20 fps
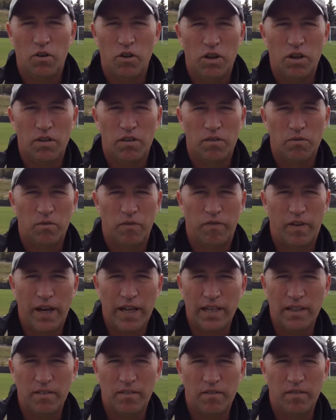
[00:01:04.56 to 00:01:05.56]
all
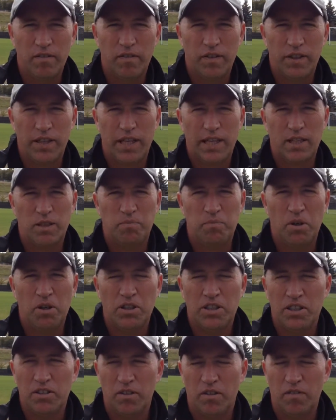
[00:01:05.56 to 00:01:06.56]
fighting for their
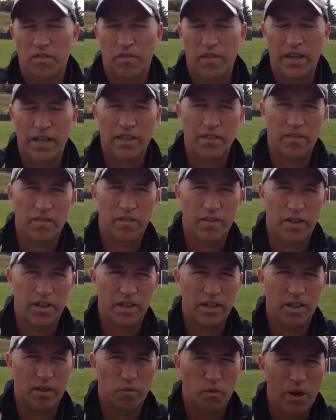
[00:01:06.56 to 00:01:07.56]
spots, they're all fighting
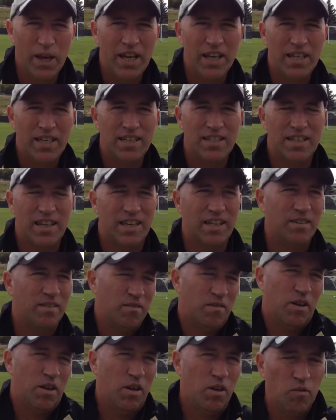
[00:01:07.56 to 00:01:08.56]
for wins, and
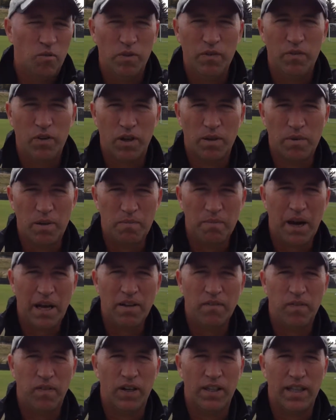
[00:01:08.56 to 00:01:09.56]
we've got to be
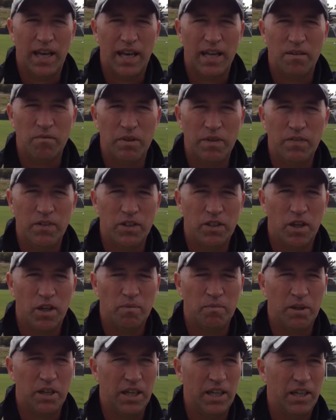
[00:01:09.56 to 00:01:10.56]
mindful of that, and we've just got to
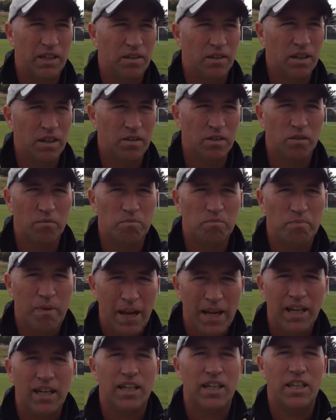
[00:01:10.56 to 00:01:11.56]
be, you know,
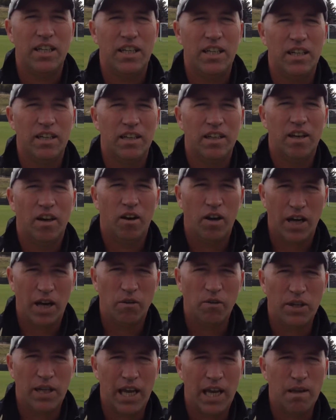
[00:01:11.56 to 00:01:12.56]
mentally on
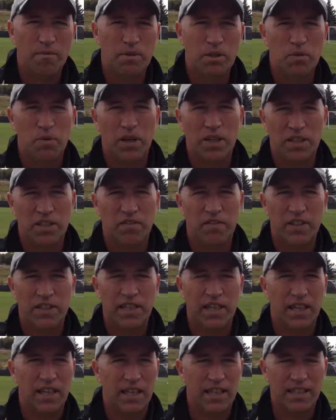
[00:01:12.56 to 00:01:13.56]
our game as well as
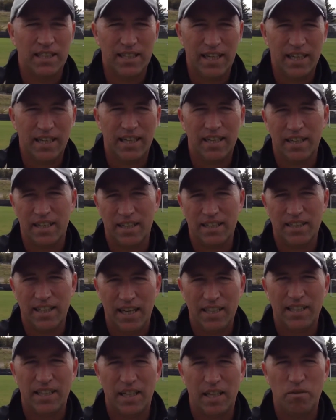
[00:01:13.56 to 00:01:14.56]
physically and technically and
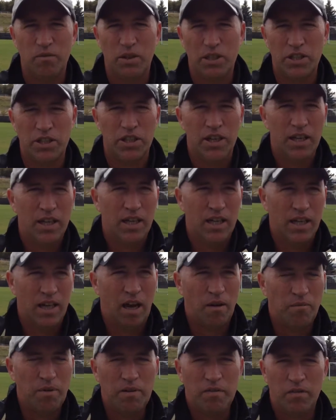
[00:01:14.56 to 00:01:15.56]
tactically, which
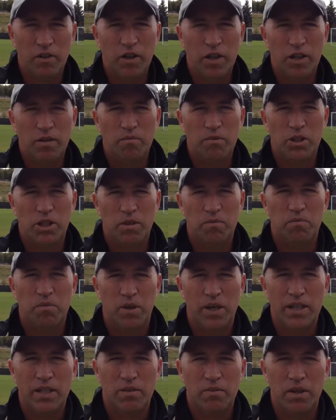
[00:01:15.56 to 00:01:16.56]
I've been very much
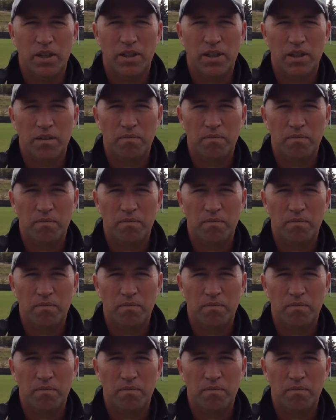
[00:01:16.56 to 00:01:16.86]
impressed with.